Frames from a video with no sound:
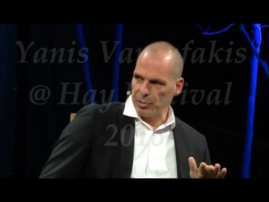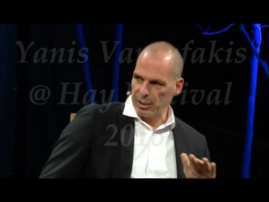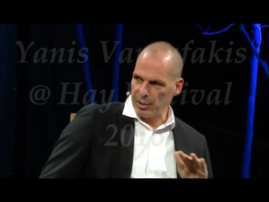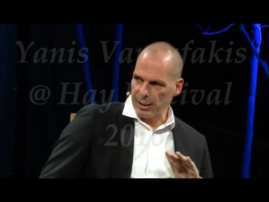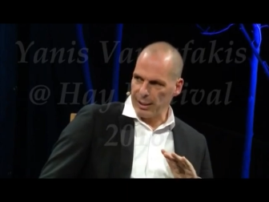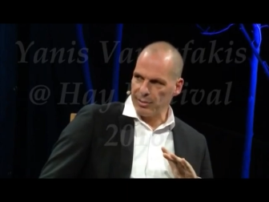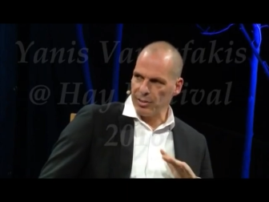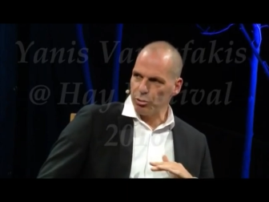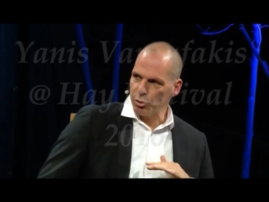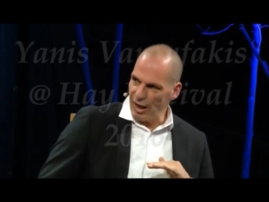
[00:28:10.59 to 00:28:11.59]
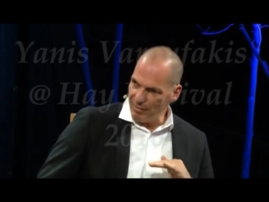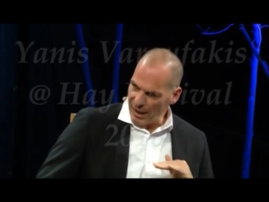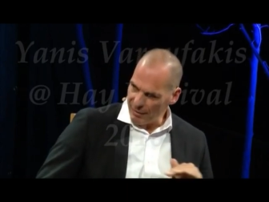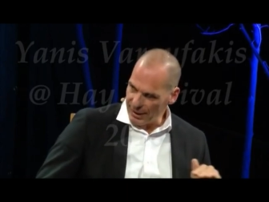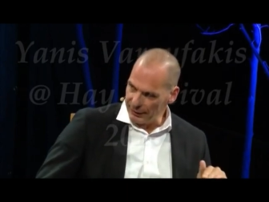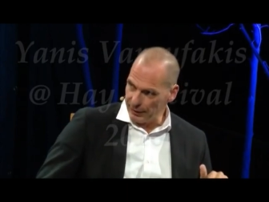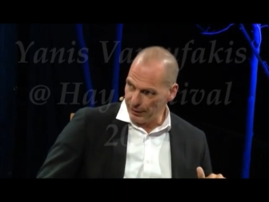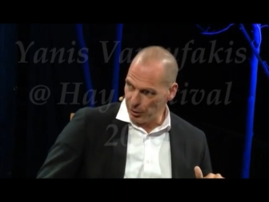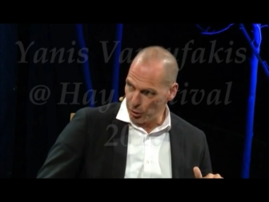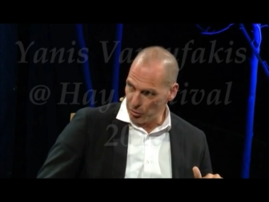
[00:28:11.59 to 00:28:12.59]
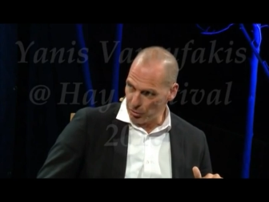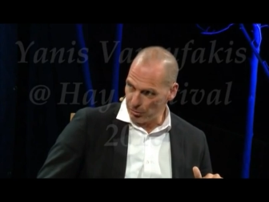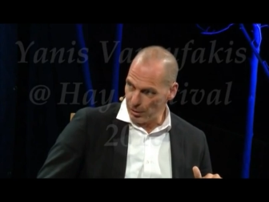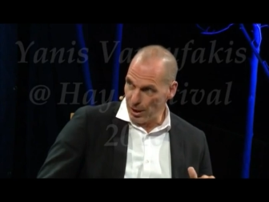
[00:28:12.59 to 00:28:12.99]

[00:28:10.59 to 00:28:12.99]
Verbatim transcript: These are countries that should never have entered the Eurozone,